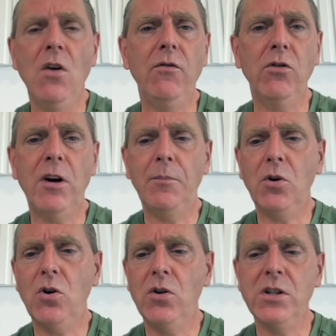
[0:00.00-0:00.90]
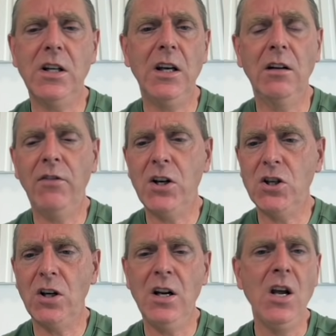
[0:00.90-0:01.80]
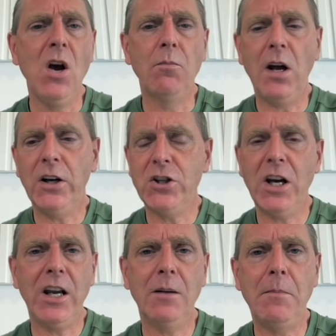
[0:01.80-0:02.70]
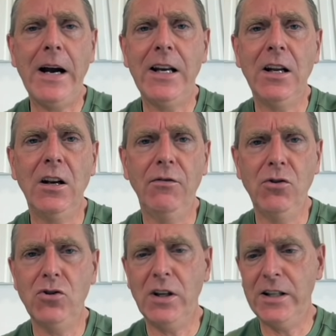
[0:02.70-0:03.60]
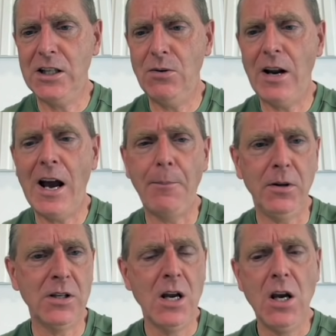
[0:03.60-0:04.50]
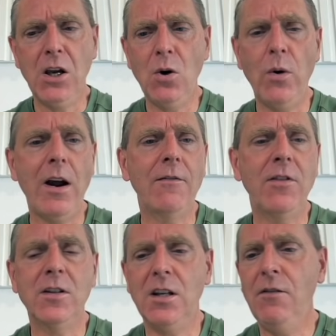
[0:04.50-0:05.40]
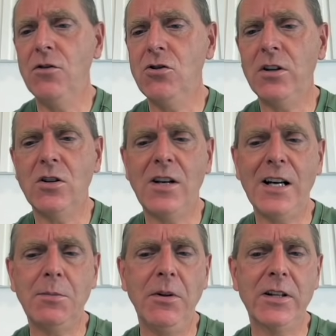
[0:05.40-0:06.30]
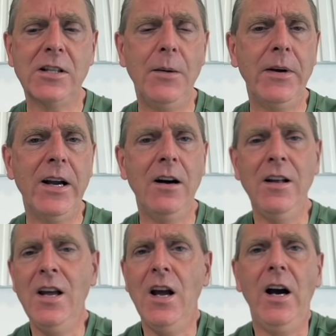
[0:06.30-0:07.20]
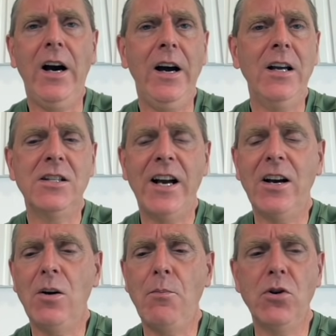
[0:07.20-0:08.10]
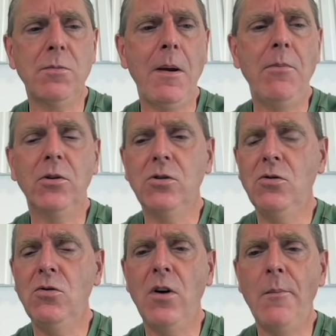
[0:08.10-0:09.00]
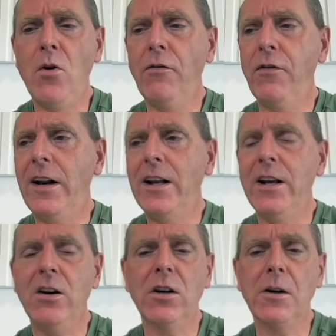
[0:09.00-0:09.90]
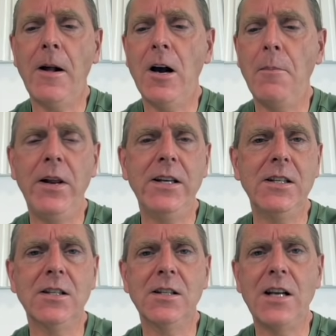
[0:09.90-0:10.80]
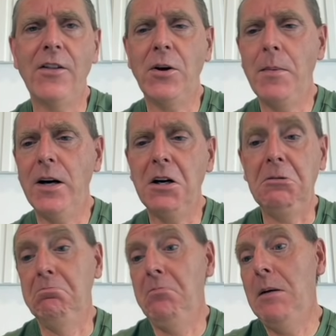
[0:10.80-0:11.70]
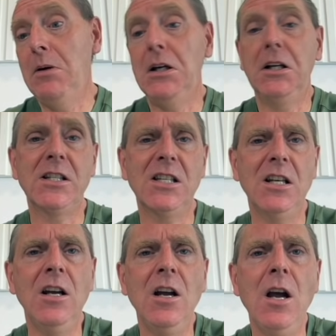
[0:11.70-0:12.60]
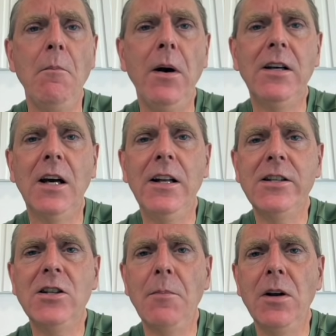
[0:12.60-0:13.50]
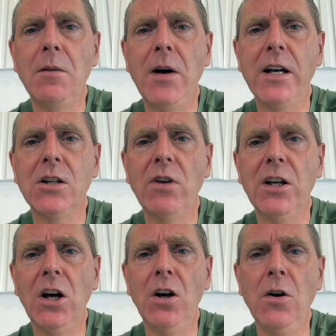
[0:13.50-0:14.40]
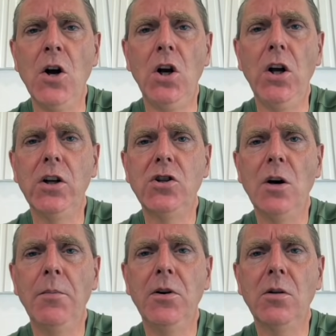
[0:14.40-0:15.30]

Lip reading: for cryptocurrency innovation, blockchain, and mining in the future. Let's see what happens. You know, we have this infrastructure tax bill that's coming out. Is that going to push people to more friendlier places in South America? Maybe. Let's see. But let's jump into the markets right now. Let's jump into the